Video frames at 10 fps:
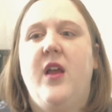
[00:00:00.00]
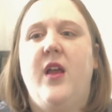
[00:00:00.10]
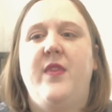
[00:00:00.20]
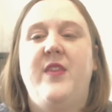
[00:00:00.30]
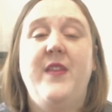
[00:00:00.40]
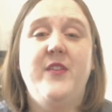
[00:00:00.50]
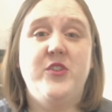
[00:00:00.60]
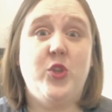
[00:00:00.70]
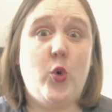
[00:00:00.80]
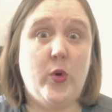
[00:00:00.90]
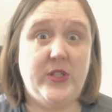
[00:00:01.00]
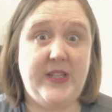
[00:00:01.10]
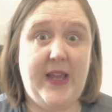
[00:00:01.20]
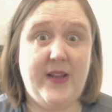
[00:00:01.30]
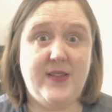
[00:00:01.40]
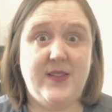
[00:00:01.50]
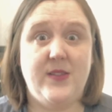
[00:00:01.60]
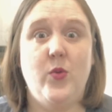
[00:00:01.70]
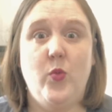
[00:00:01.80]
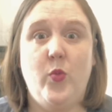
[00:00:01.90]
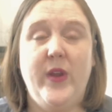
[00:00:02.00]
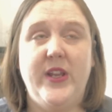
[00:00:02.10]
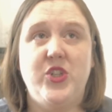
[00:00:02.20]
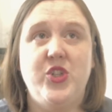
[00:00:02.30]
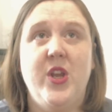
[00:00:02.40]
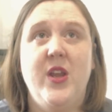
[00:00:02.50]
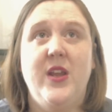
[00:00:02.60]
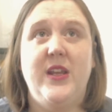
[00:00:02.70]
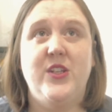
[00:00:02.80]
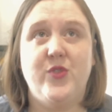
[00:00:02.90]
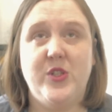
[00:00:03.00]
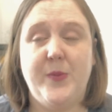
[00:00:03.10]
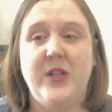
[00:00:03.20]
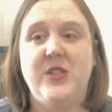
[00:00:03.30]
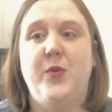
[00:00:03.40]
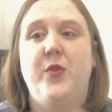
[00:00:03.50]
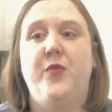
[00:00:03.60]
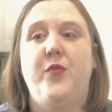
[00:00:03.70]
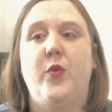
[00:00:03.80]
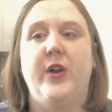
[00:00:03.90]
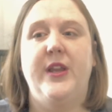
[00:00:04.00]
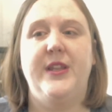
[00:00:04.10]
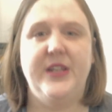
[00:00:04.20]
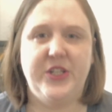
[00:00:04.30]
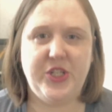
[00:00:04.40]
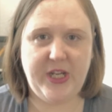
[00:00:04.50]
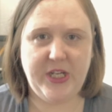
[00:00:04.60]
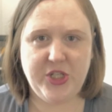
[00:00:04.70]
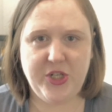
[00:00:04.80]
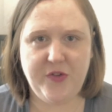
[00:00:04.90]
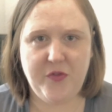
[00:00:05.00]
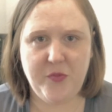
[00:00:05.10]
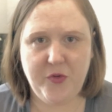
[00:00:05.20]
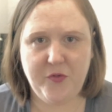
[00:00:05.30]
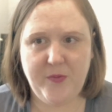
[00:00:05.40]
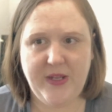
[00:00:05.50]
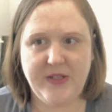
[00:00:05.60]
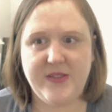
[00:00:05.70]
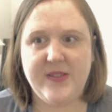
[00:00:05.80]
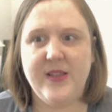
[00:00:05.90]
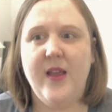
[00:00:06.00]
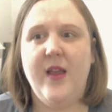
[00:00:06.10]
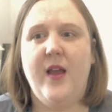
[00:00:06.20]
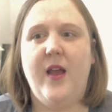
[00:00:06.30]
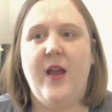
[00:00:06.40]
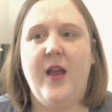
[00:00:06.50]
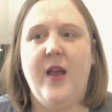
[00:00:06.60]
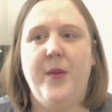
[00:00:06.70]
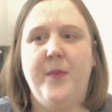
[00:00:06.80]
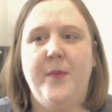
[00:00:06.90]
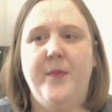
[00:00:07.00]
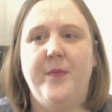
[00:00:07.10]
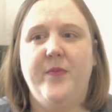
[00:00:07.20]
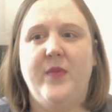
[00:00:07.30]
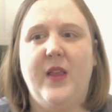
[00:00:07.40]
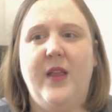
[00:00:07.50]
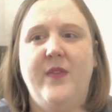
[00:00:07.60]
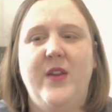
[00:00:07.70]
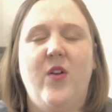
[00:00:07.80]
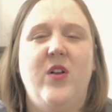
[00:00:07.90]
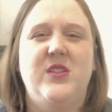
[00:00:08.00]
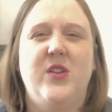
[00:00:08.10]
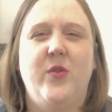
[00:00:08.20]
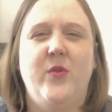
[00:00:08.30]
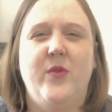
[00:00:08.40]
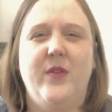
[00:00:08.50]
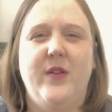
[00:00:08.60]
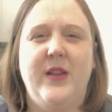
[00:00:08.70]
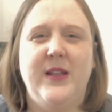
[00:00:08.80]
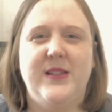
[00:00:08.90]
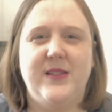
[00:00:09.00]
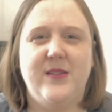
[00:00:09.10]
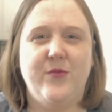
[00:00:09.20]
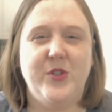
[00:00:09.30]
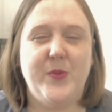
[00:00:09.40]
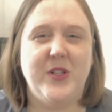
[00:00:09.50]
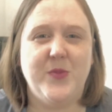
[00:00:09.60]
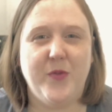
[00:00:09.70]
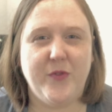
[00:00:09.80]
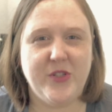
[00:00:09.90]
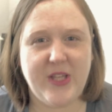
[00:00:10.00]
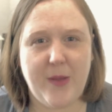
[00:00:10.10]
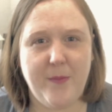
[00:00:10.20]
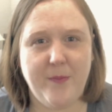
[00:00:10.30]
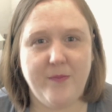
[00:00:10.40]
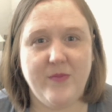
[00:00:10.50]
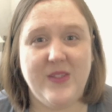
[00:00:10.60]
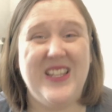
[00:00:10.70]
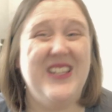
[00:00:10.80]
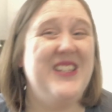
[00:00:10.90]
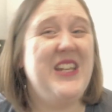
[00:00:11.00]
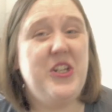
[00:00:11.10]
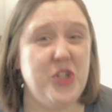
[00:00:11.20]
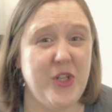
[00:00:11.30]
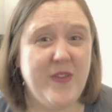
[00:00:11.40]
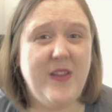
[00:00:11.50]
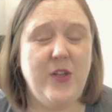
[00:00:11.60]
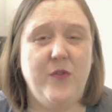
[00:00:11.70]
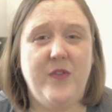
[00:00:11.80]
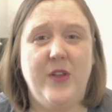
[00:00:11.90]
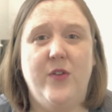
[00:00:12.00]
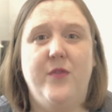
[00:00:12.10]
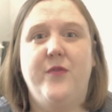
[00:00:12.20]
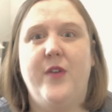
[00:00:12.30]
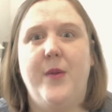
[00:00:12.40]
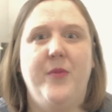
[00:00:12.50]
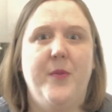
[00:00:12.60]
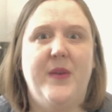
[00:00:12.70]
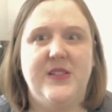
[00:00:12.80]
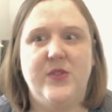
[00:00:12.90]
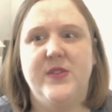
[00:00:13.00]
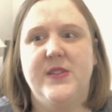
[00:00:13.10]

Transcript: Then there's the cortex, which is responsible for initiation of the movements, and then also it's responsible for some sensation that you feel from the muscles.